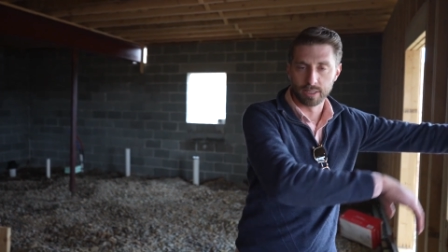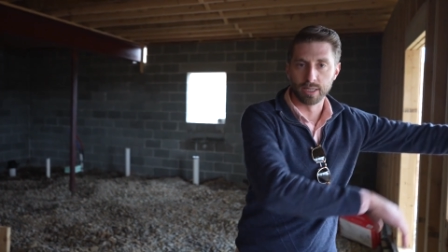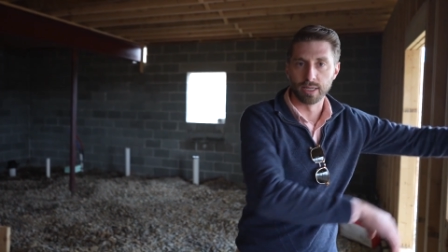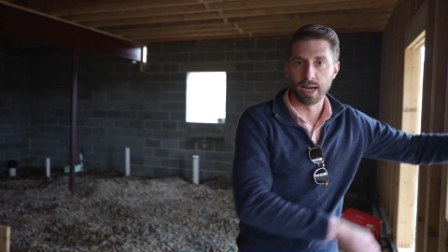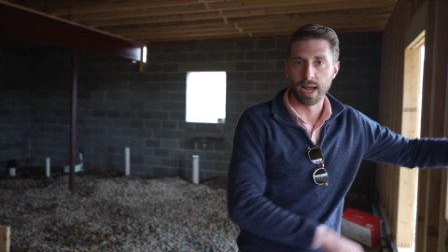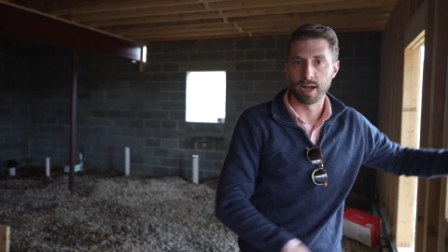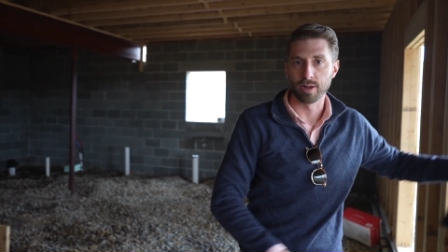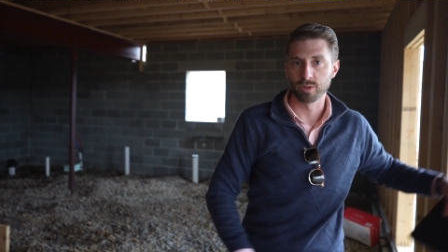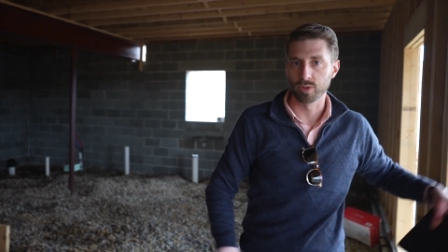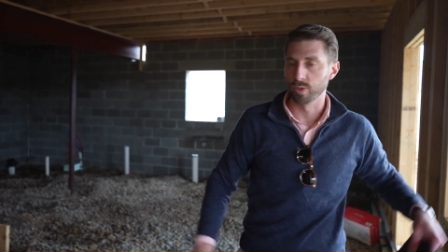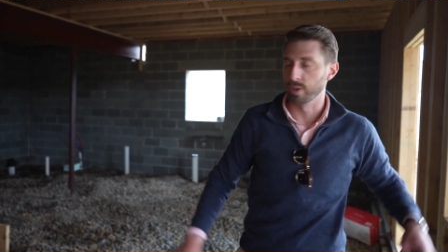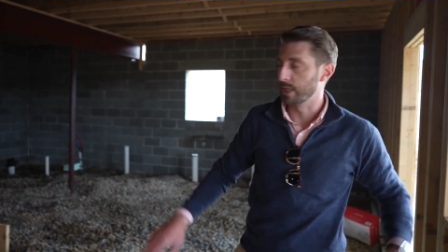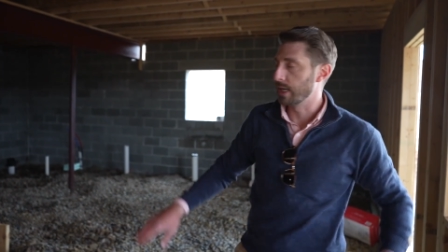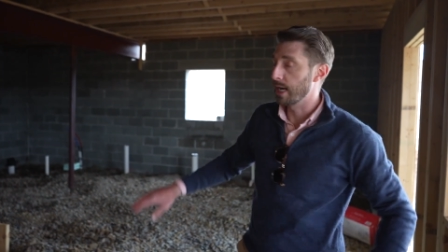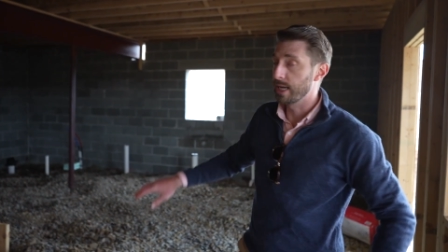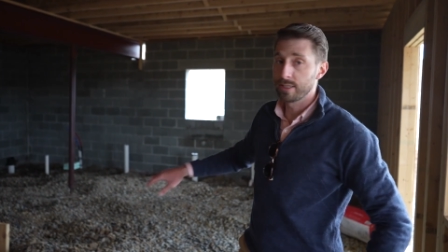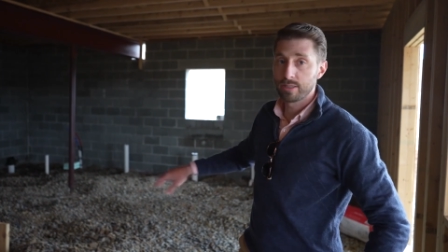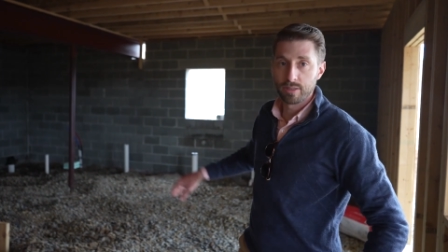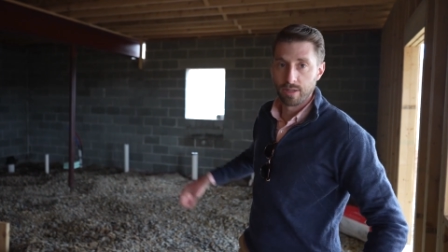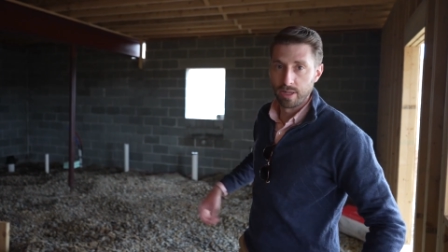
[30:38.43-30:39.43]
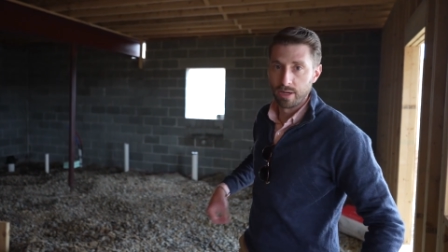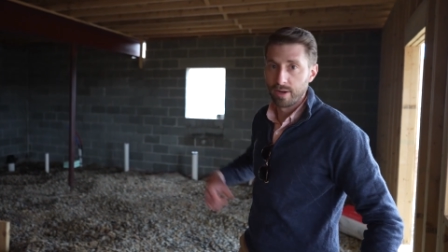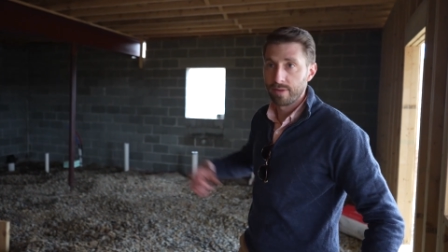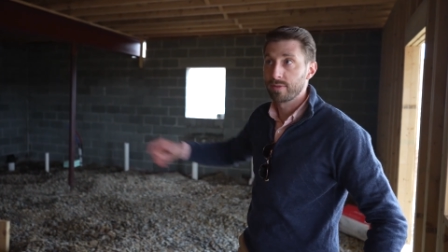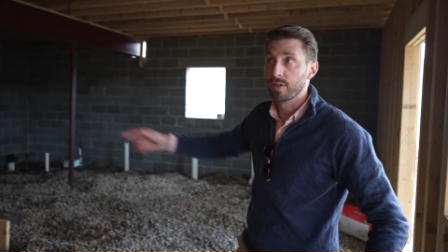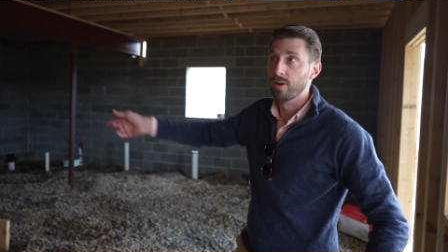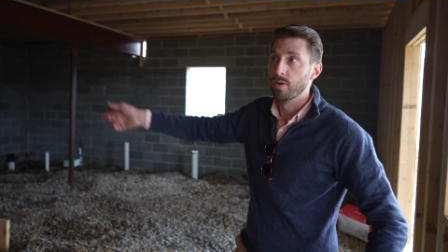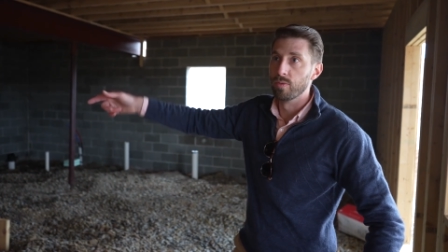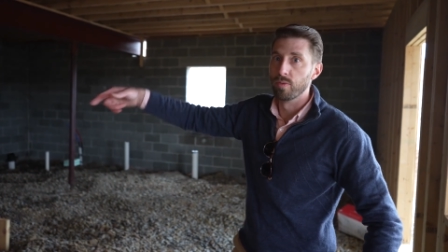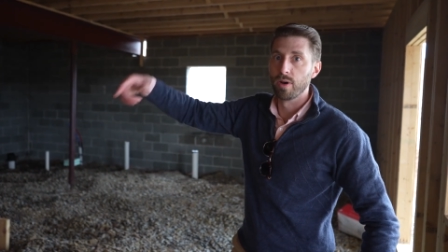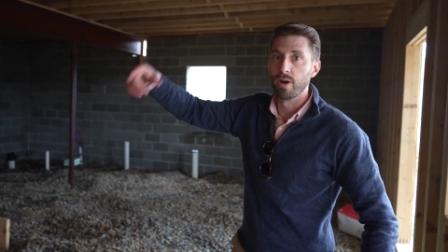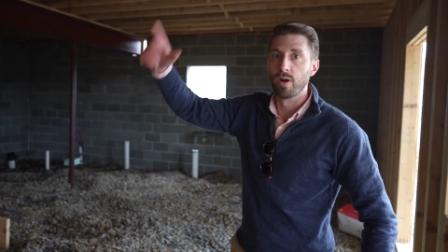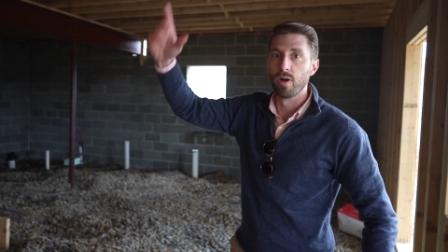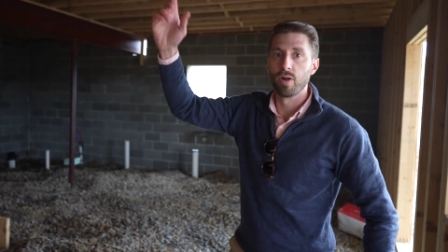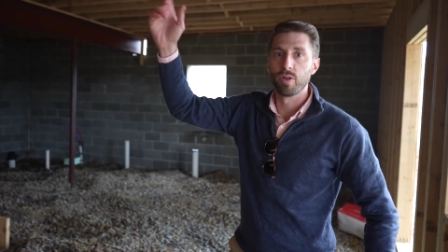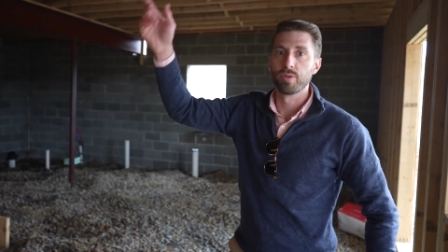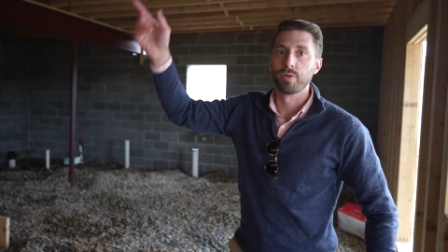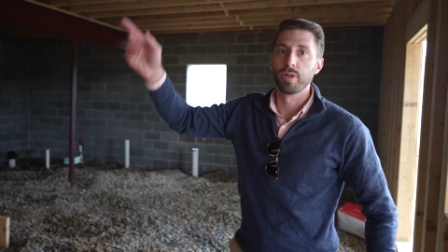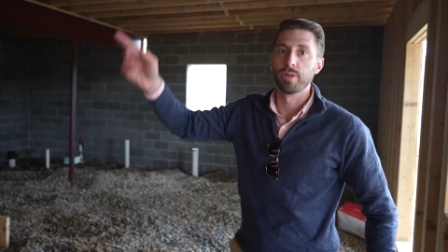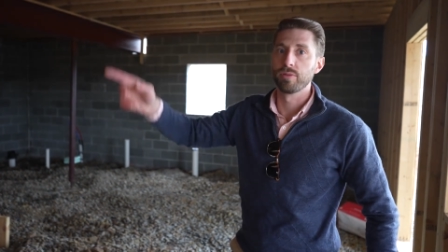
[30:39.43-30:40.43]
and outdoor guests. So they don't have to go run
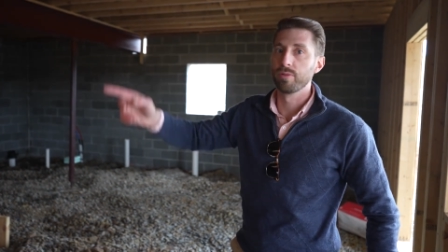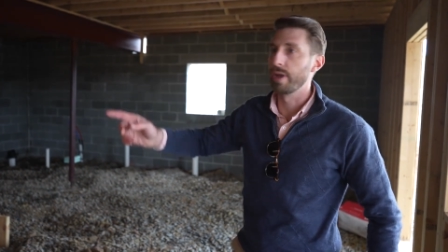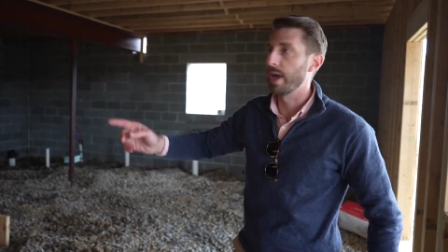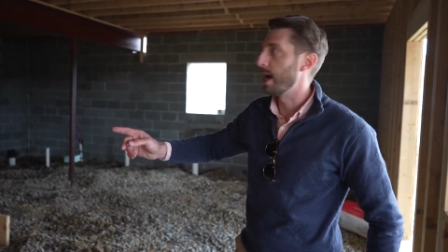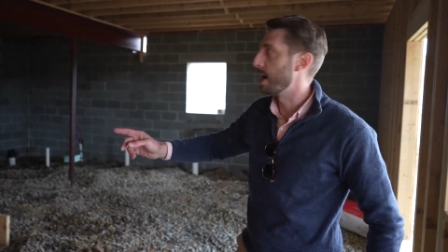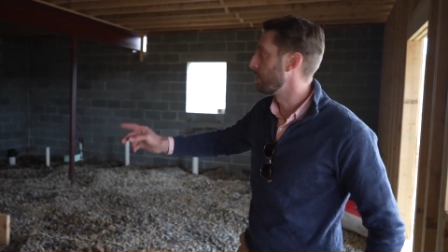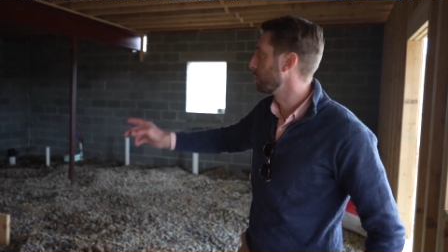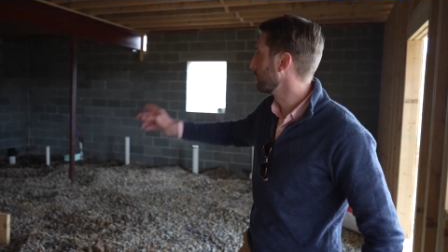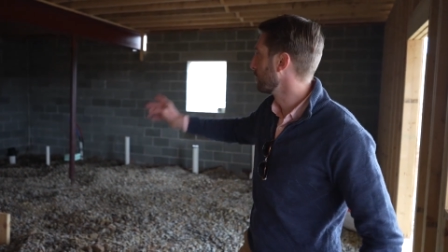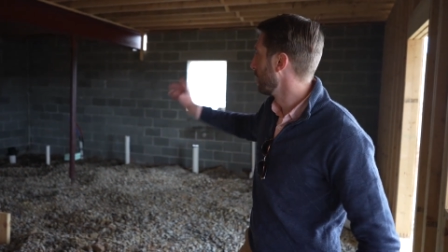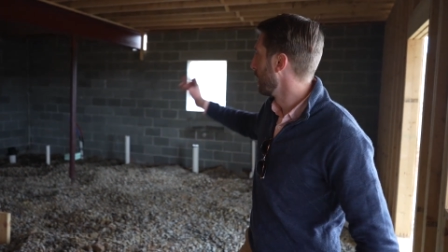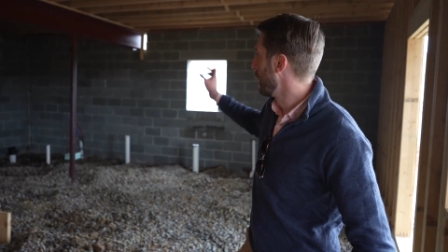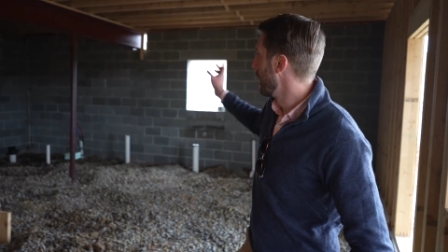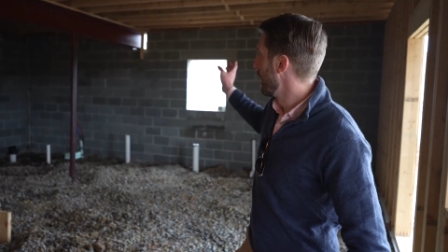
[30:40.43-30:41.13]
all the way through the house.